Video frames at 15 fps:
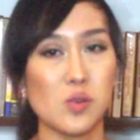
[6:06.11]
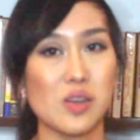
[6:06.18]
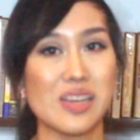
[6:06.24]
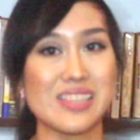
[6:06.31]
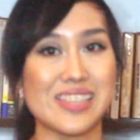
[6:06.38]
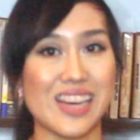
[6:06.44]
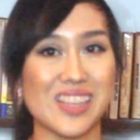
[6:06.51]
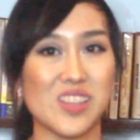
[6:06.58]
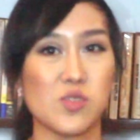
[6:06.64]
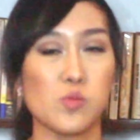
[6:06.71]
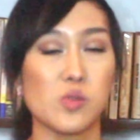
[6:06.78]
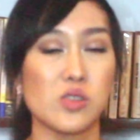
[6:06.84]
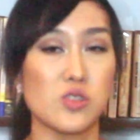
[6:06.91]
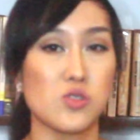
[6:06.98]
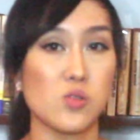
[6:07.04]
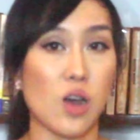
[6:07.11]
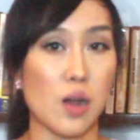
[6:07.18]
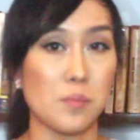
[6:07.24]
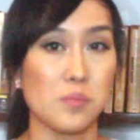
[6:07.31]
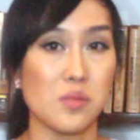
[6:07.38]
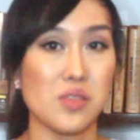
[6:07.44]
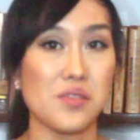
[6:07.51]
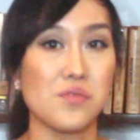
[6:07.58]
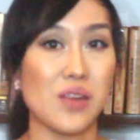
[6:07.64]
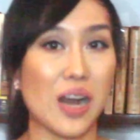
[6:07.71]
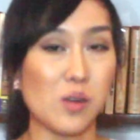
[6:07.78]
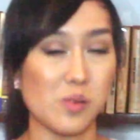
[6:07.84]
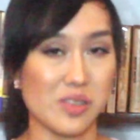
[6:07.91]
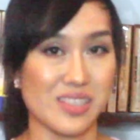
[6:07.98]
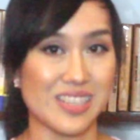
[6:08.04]
is that it will drop the
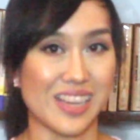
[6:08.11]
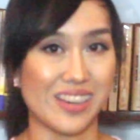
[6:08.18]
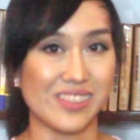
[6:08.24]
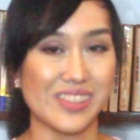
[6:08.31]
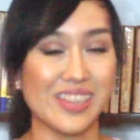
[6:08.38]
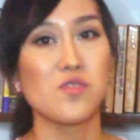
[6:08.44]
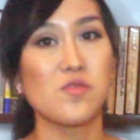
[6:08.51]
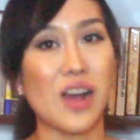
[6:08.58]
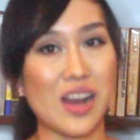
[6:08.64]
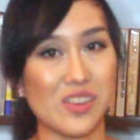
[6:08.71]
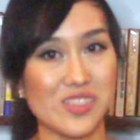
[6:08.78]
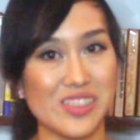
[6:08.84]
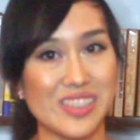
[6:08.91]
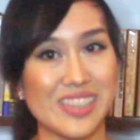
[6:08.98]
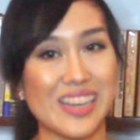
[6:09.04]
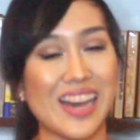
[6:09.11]
vowel sound found